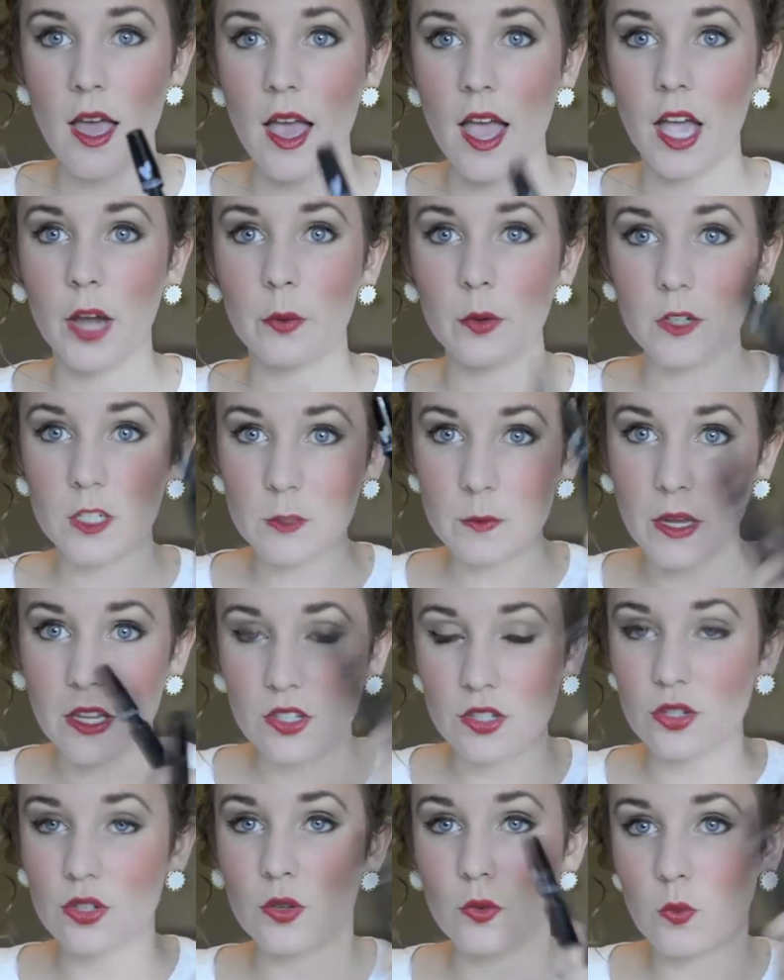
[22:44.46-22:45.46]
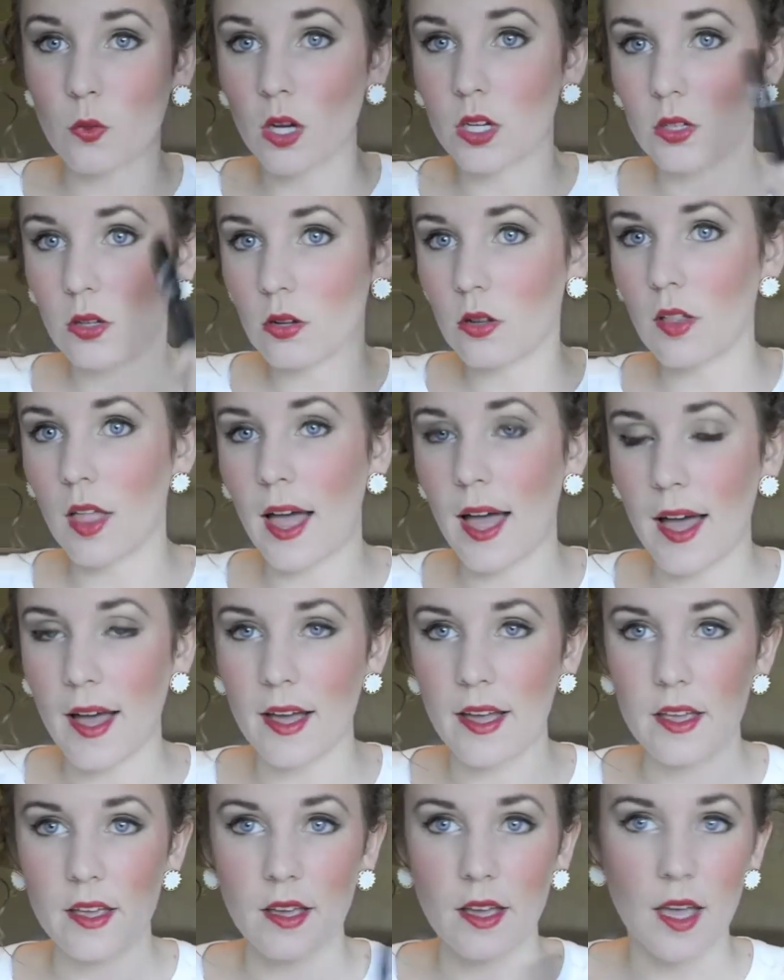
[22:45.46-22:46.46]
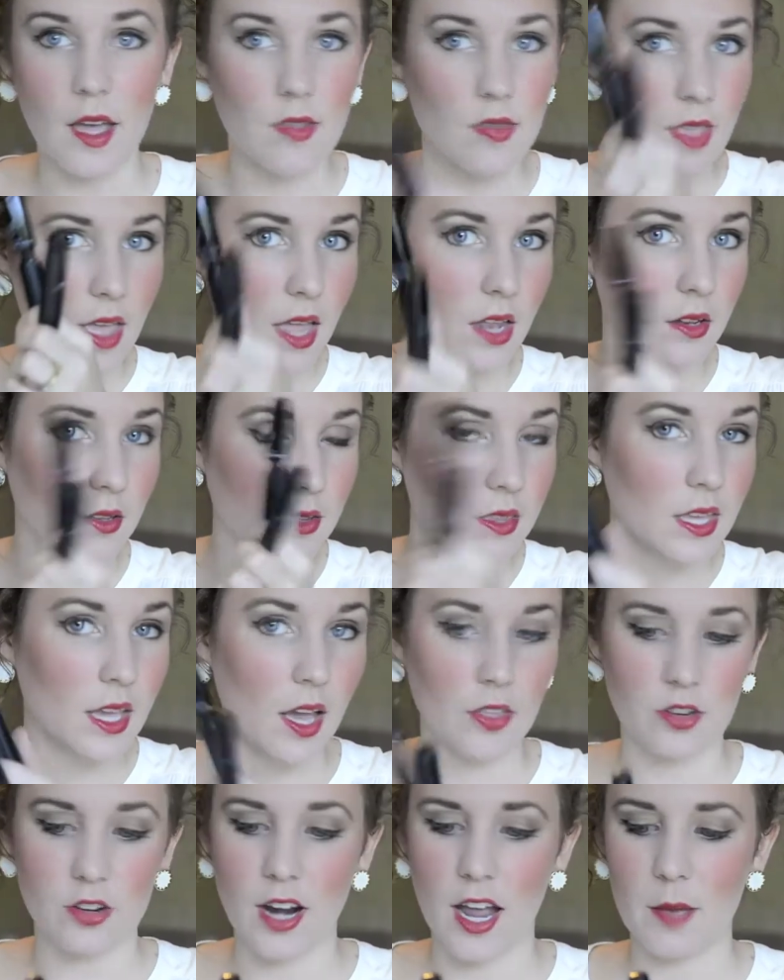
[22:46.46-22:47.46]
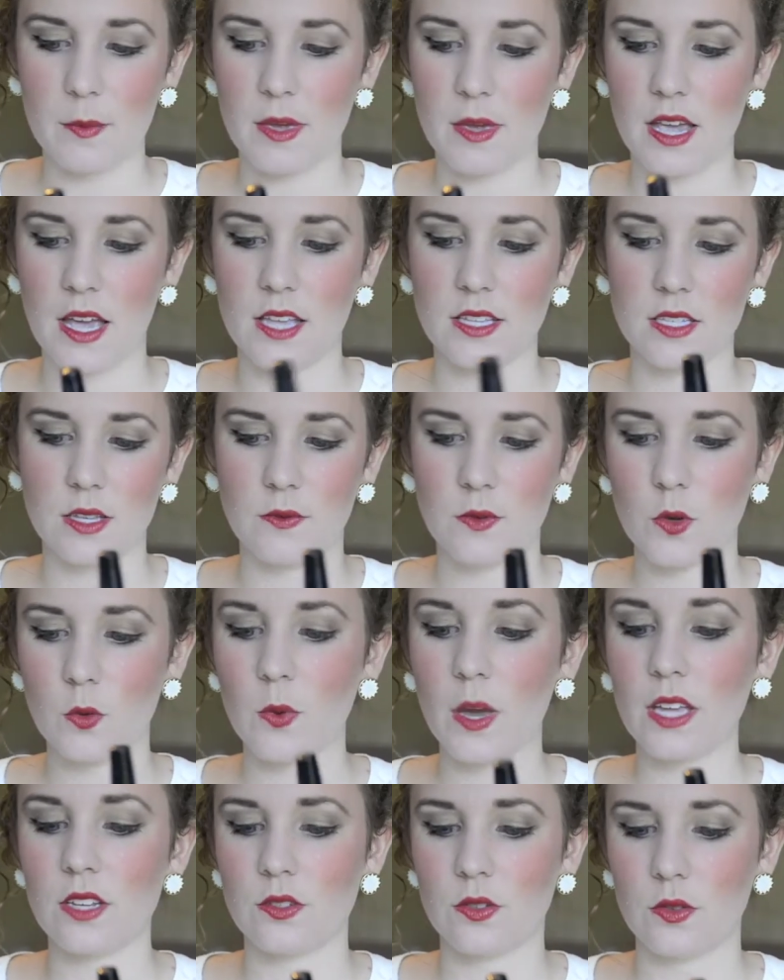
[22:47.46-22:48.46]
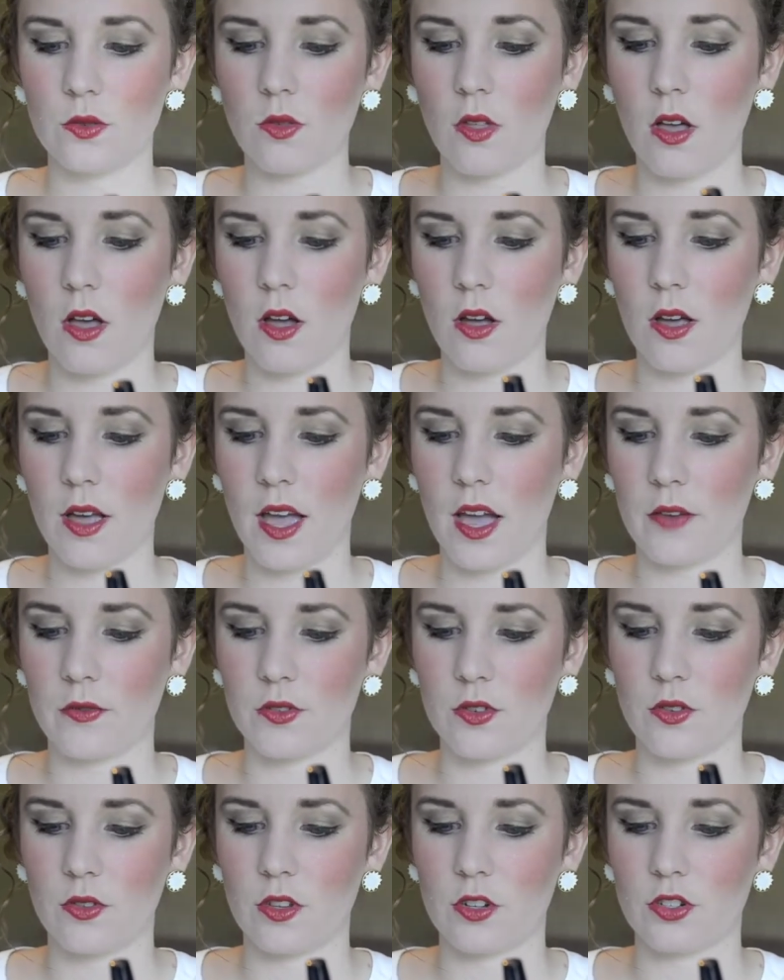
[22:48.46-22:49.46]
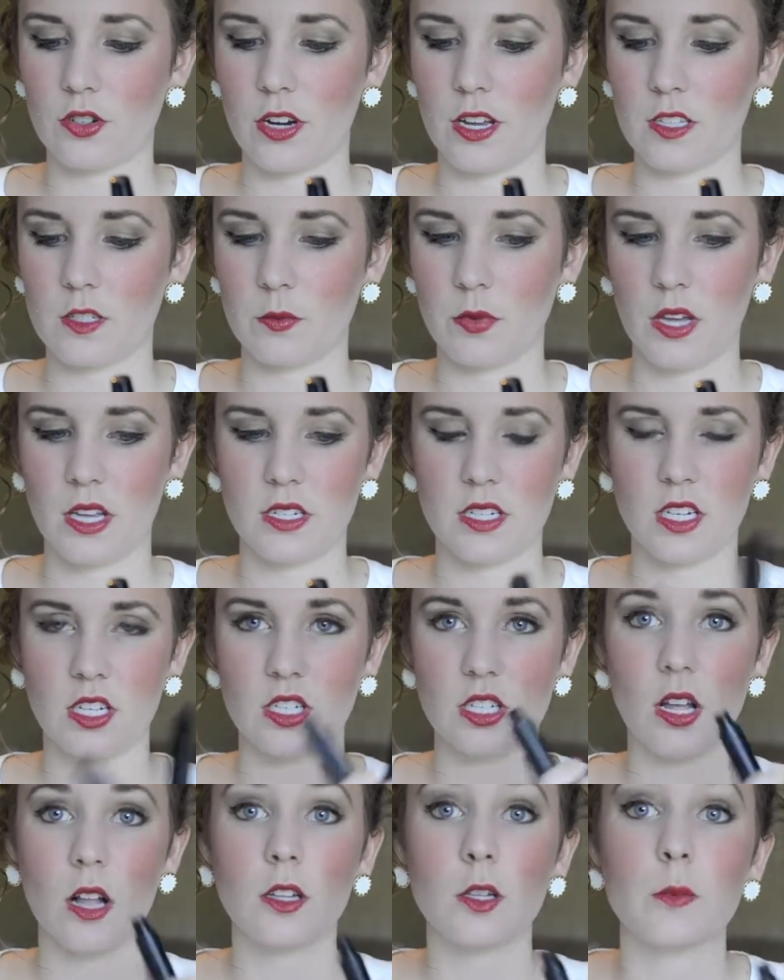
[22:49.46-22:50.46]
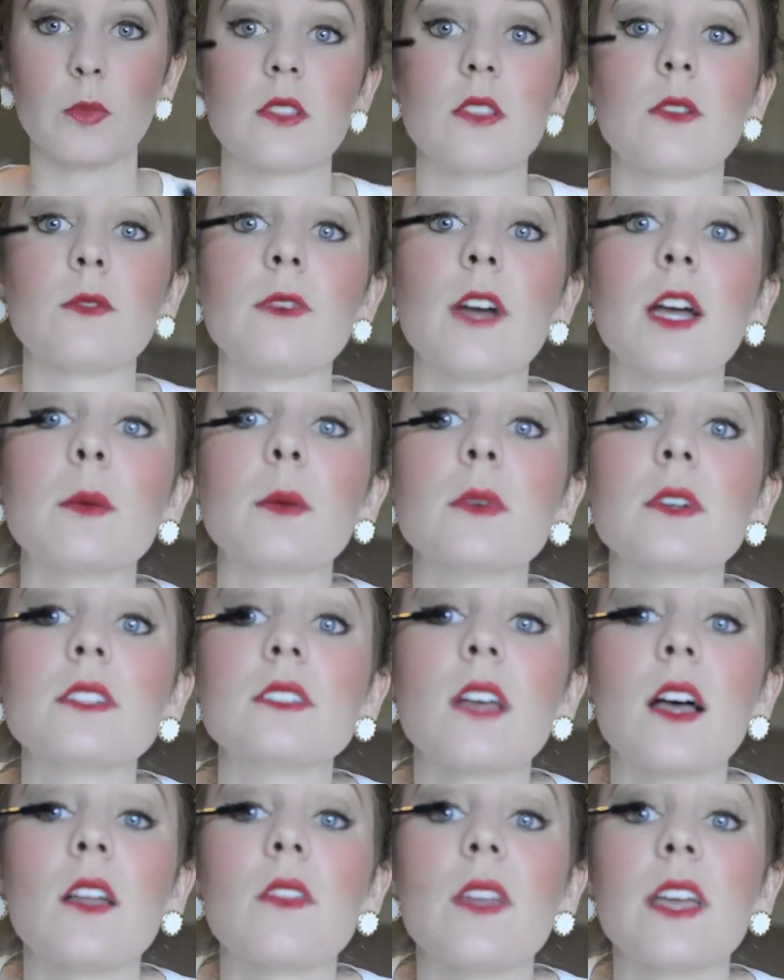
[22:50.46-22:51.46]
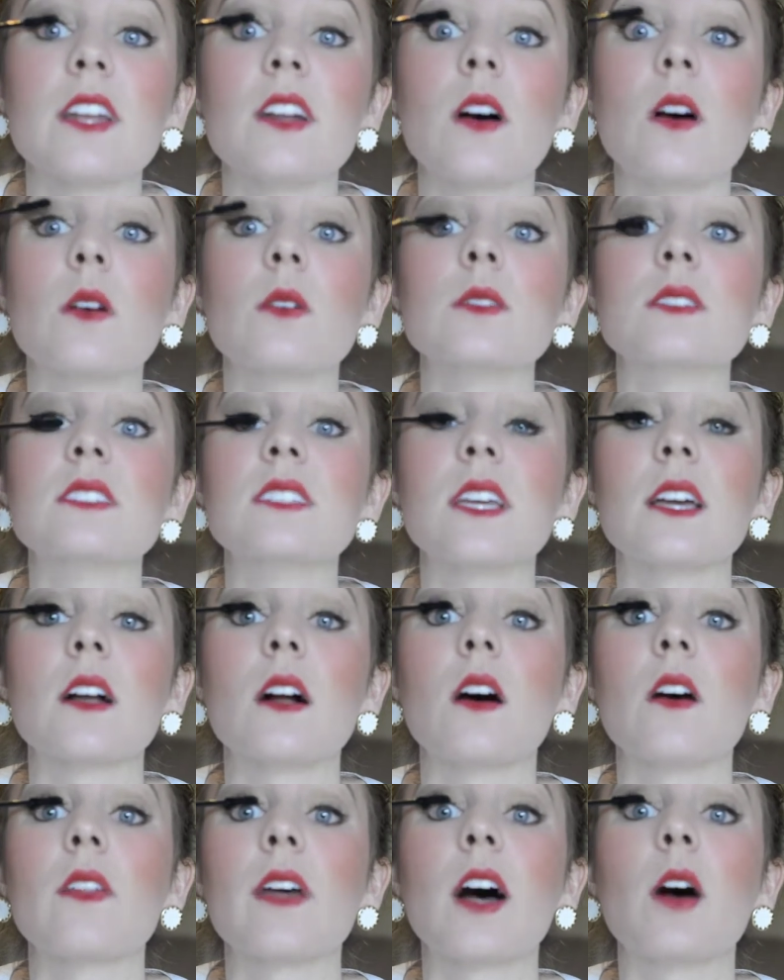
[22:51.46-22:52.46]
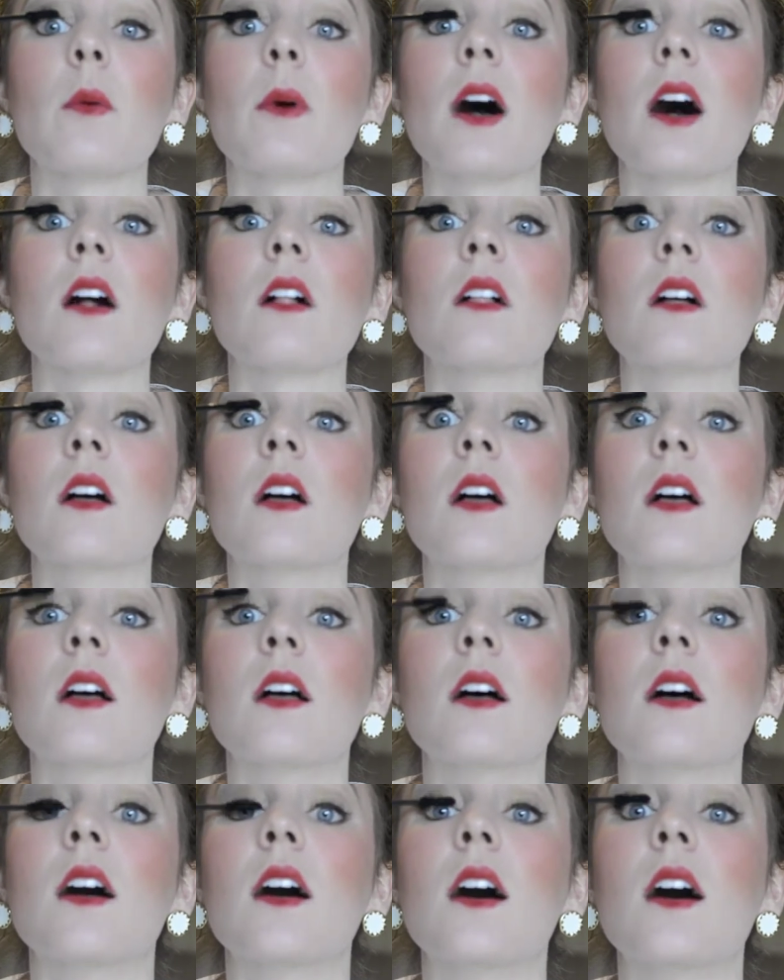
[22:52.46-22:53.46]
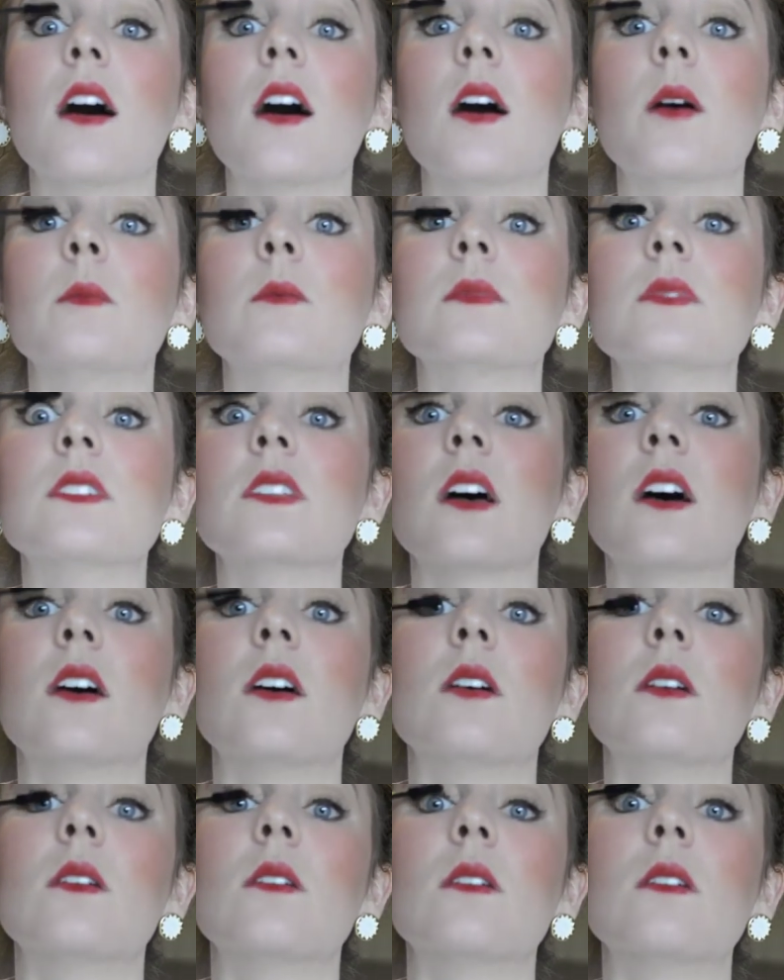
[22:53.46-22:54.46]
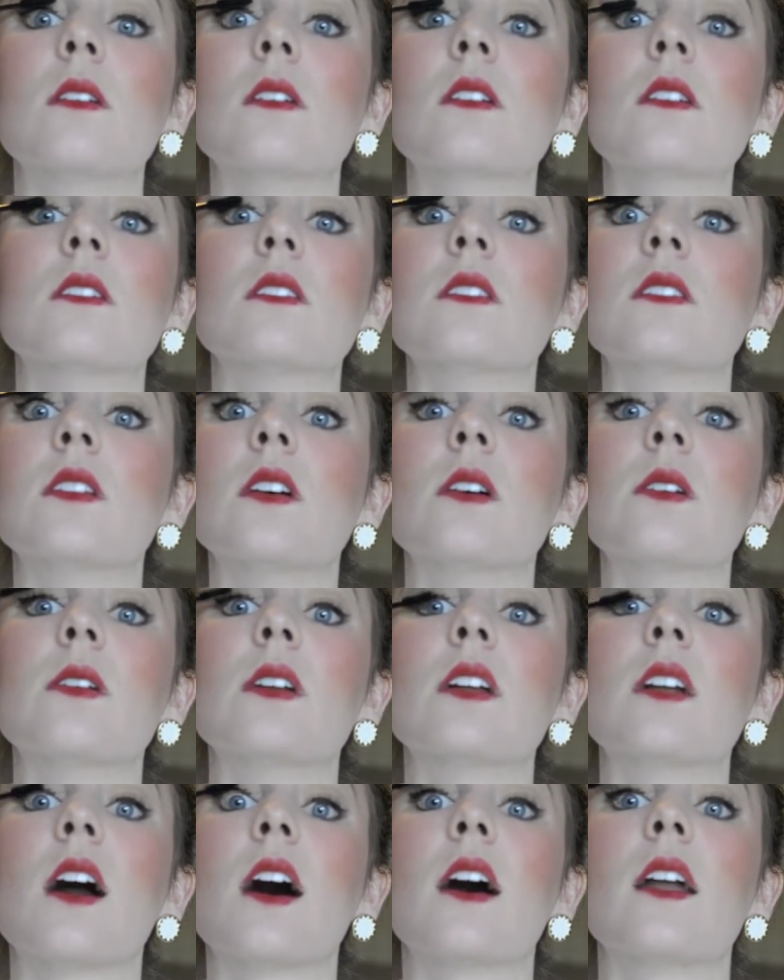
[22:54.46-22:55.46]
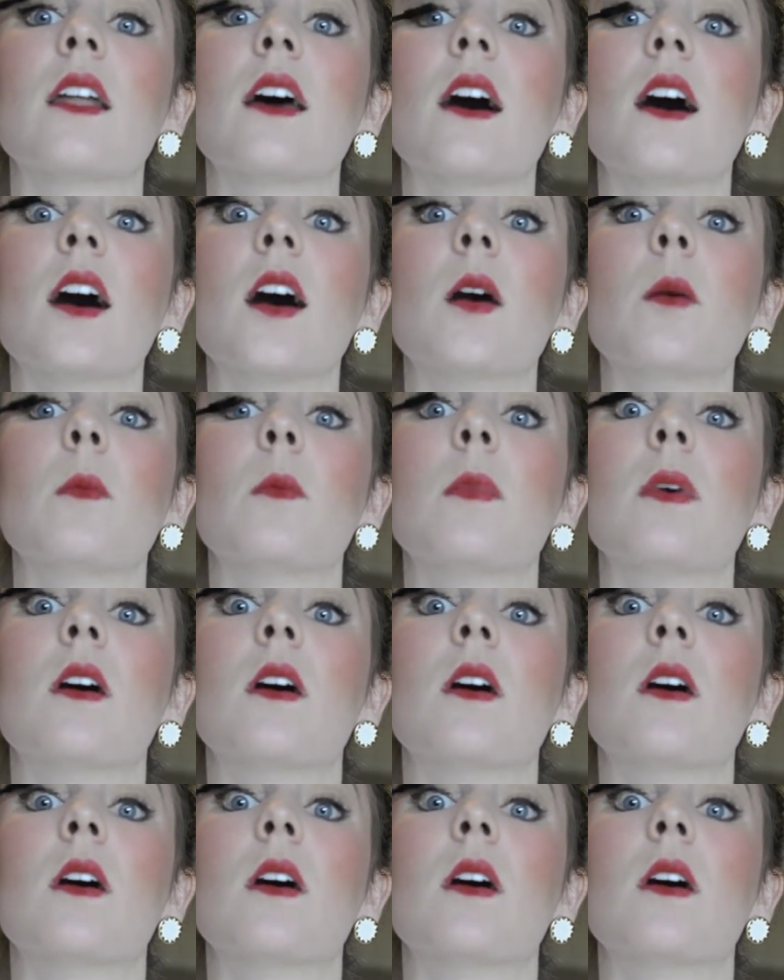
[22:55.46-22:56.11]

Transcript: it works best to do one whole eye and then the other eye, because if you wait too long after the transplanting gel to put the fibers on, they don't stick all that well. So load it on up.